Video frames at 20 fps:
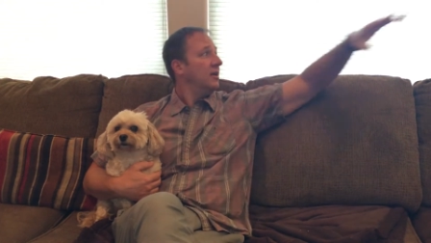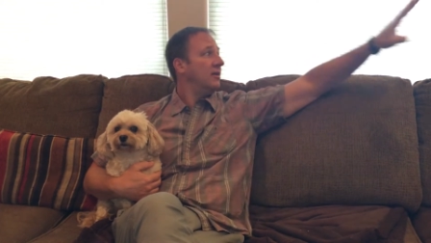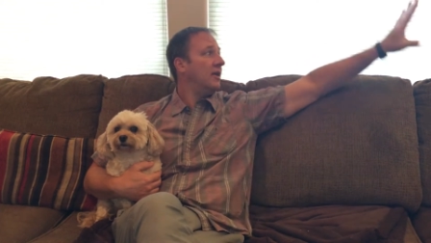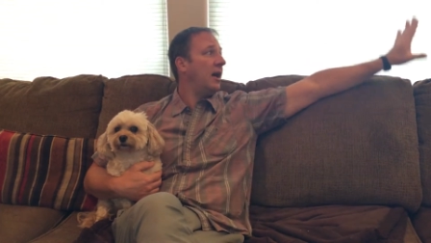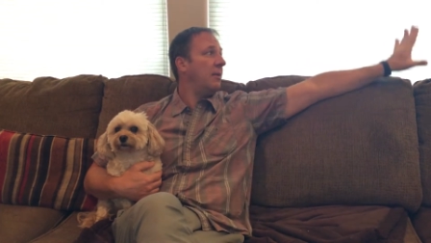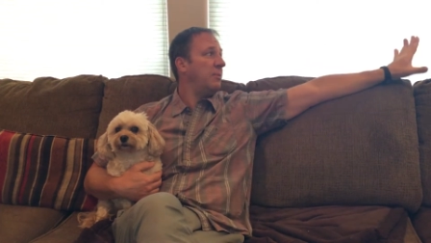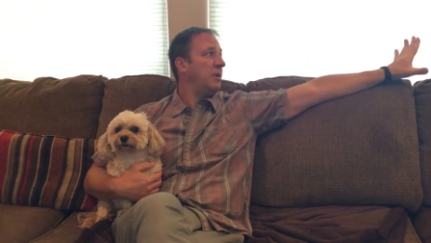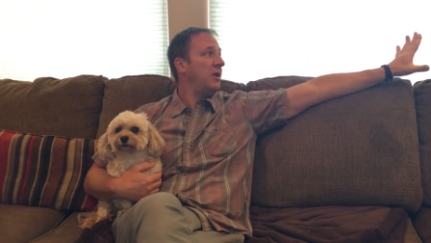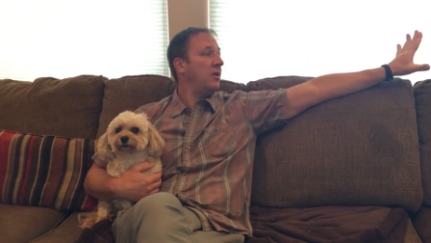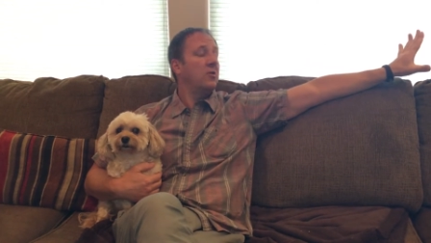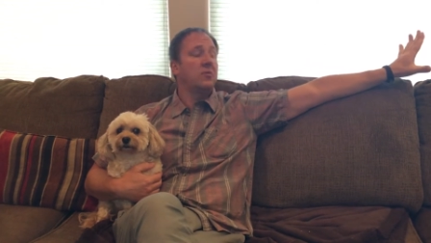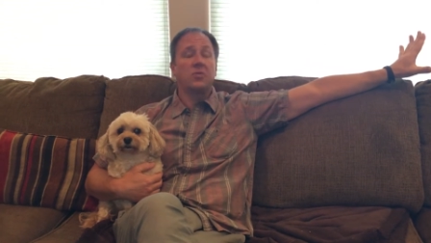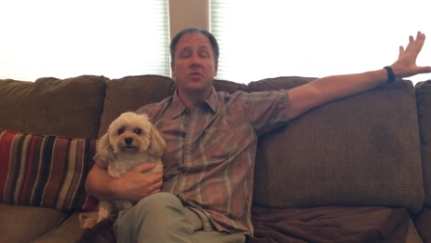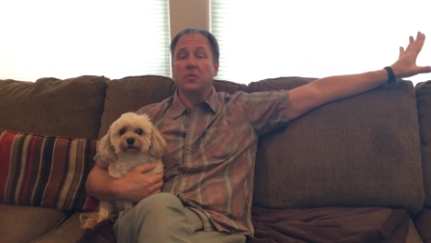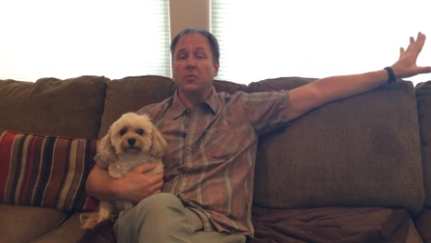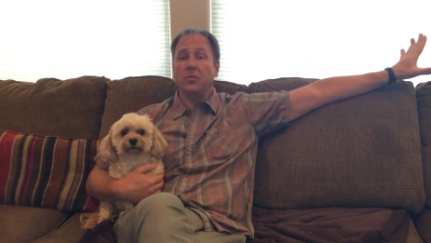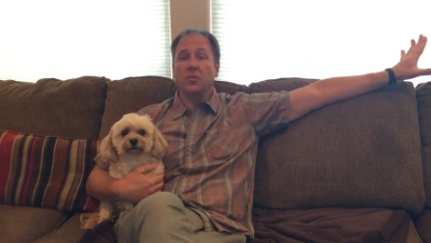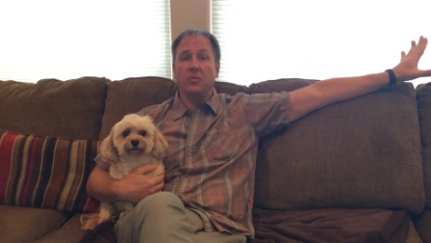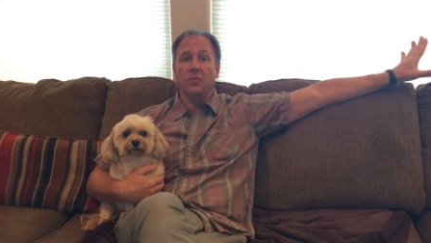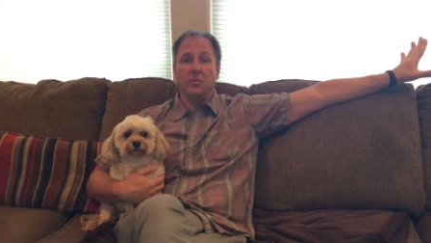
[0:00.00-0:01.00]
not being
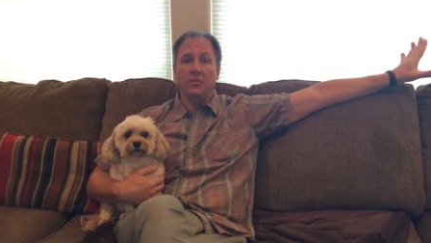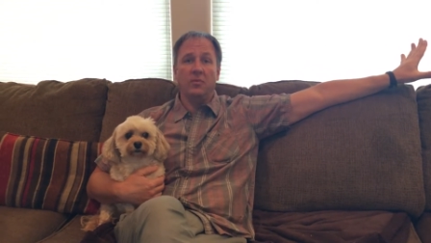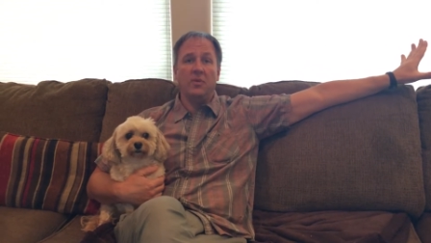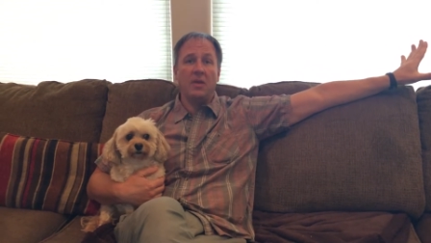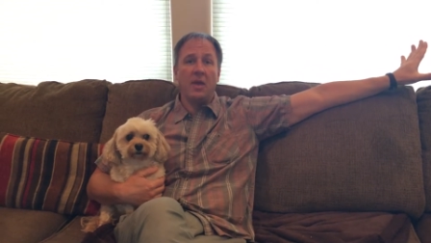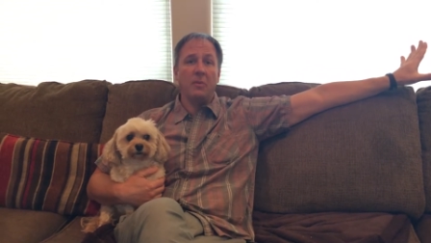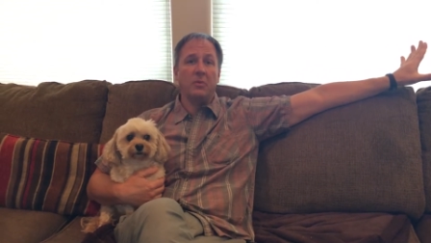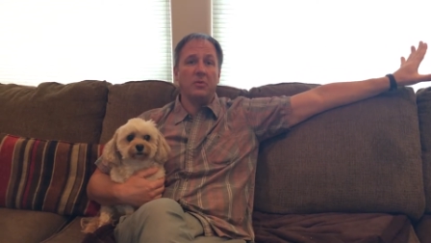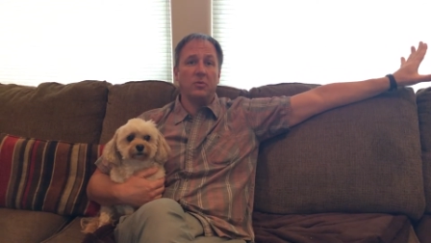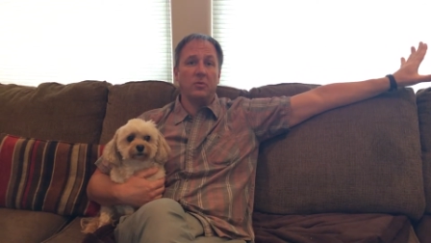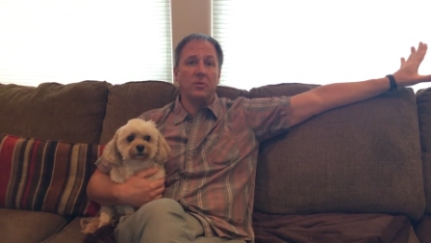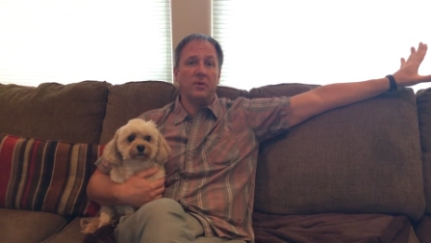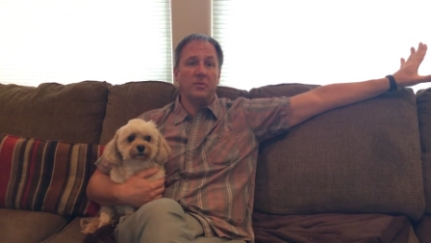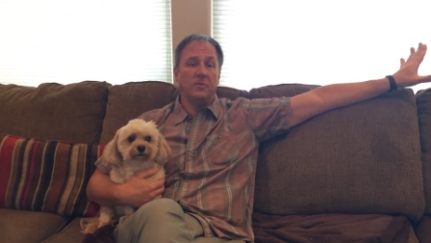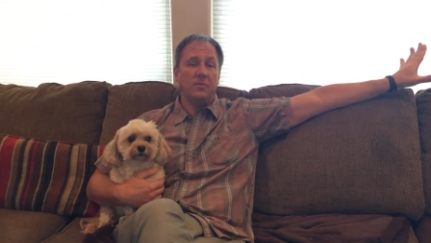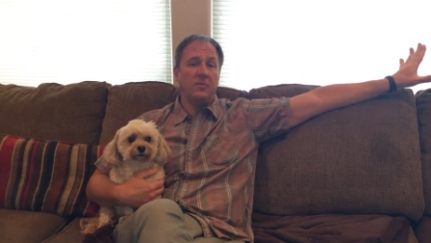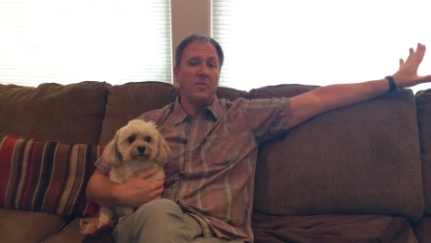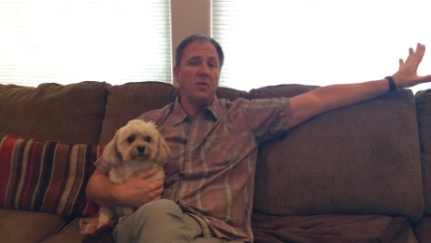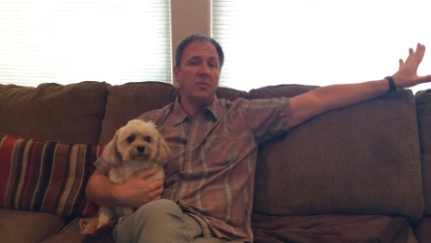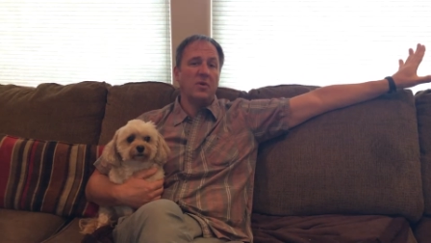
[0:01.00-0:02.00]
able to
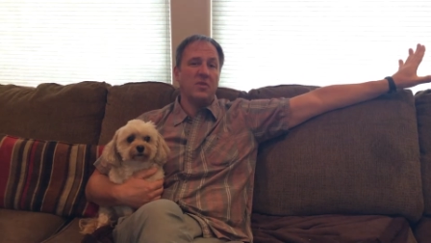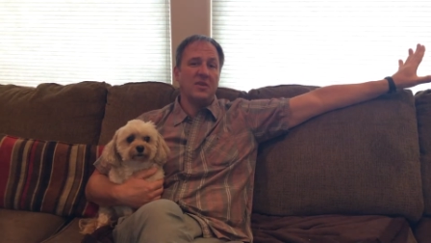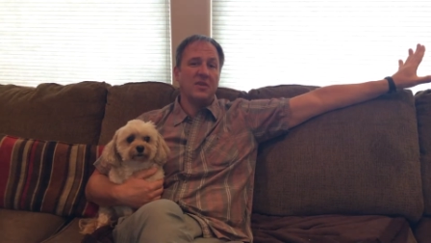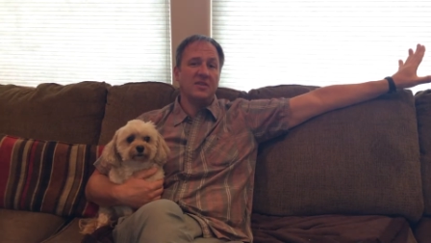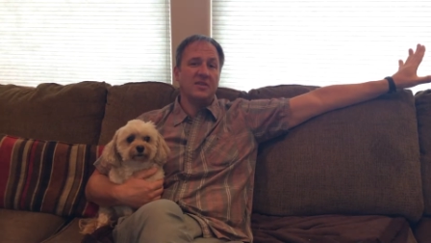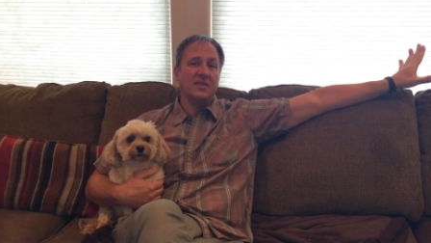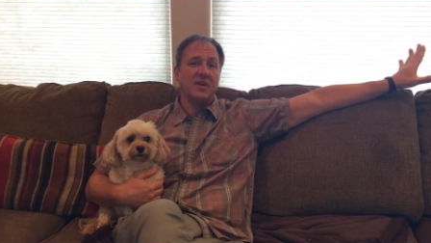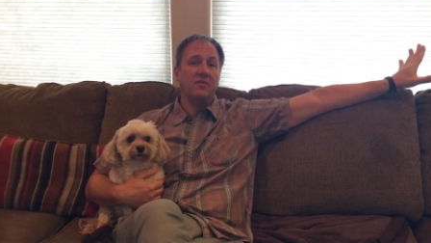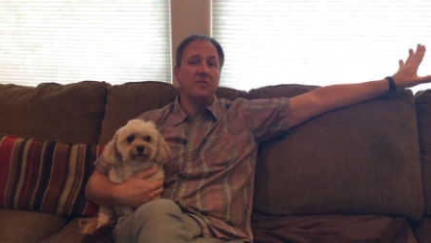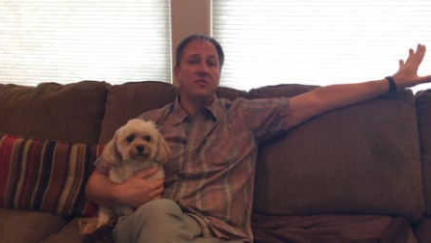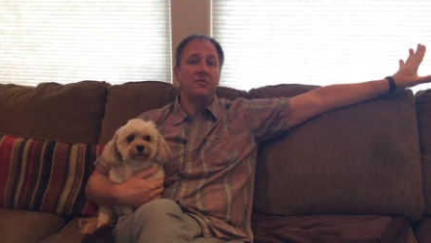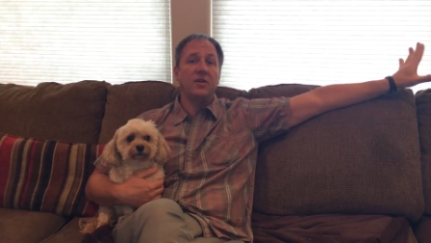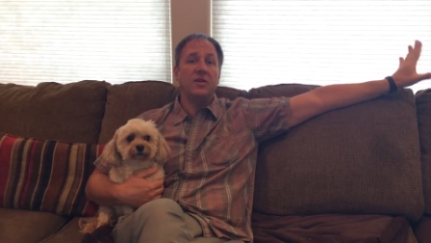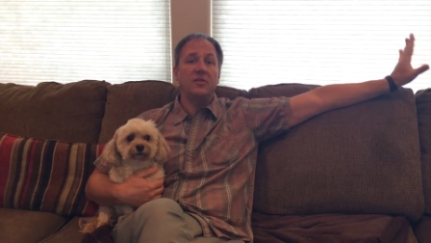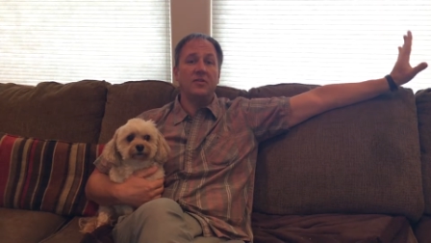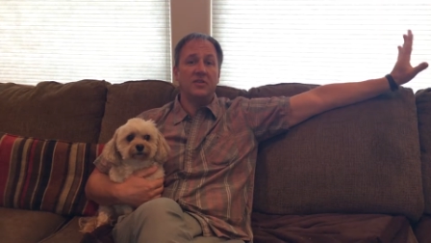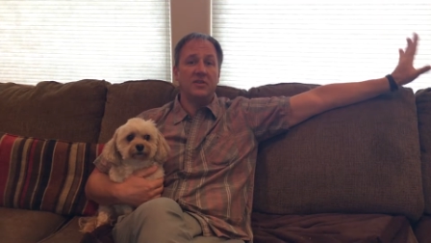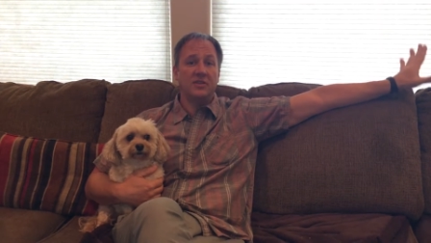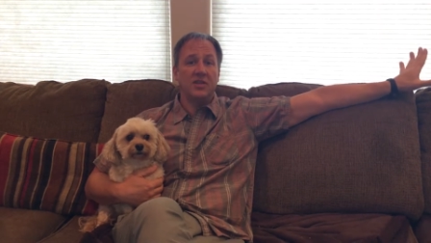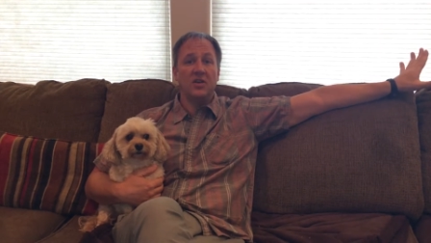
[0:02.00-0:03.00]
be within seven
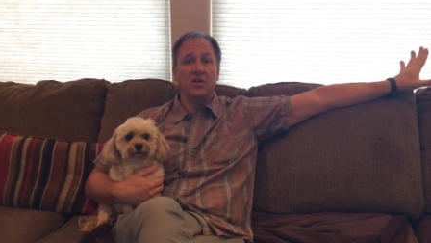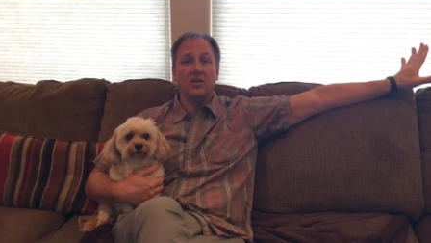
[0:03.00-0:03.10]
feet of the